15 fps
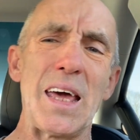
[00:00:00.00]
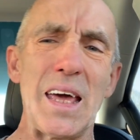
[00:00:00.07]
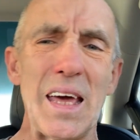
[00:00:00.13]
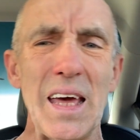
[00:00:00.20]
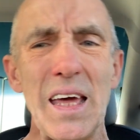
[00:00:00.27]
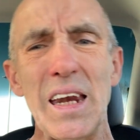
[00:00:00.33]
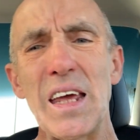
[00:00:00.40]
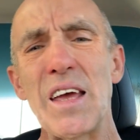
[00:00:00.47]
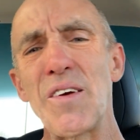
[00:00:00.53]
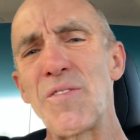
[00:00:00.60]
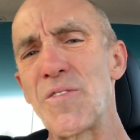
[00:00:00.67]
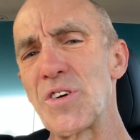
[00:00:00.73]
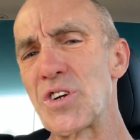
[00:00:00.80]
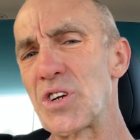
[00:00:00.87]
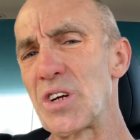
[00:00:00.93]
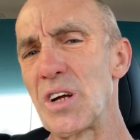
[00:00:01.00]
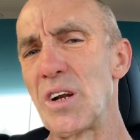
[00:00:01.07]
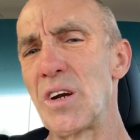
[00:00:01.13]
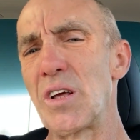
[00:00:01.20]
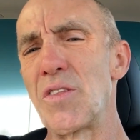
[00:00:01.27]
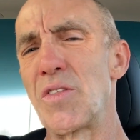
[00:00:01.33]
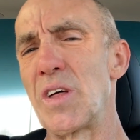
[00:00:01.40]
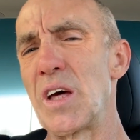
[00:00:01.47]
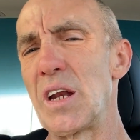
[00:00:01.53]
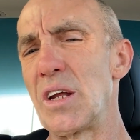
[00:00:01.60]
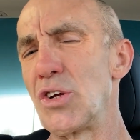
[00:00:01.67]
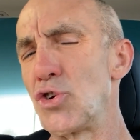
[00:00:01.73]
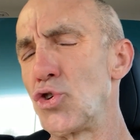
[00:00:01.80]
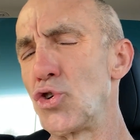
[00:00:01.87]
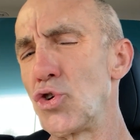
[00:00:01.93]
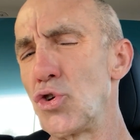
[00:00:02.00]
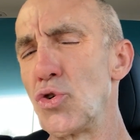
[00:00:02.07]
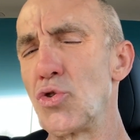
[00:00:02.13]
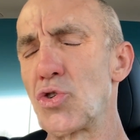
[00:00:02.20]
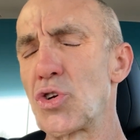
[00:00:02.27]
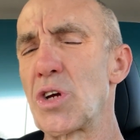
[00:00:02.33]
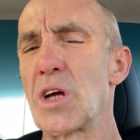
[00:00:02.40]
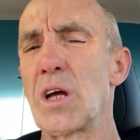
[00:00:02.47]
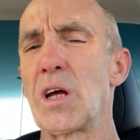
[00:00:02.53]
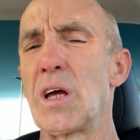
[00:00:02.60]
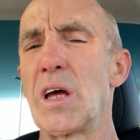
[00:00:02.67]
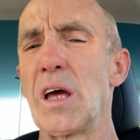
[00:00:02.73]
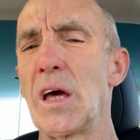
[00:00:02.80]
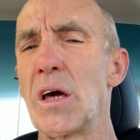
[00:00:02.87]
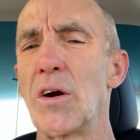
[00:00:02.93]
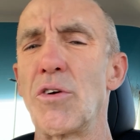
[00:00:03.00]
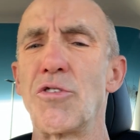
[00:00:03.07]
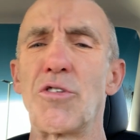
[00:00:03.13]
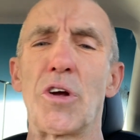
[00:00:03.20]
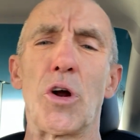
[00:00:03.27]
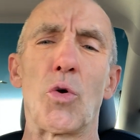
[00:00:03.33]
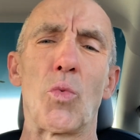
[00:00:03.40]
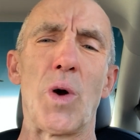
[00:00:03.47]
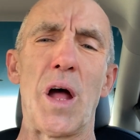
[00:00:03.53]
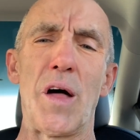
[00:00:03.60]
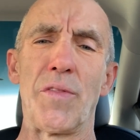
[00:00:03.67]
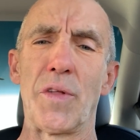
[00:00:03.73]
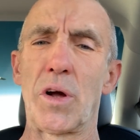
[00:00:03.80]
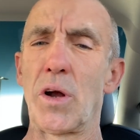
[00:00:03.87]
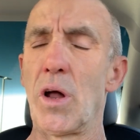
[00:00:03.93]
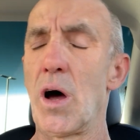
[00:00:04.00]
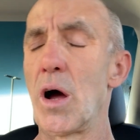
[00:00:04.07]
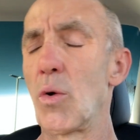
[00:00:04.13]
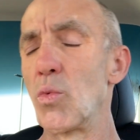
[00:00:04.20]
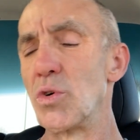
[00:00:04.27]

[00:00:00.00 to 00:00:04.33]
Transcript: any facility that is using energy around the clock,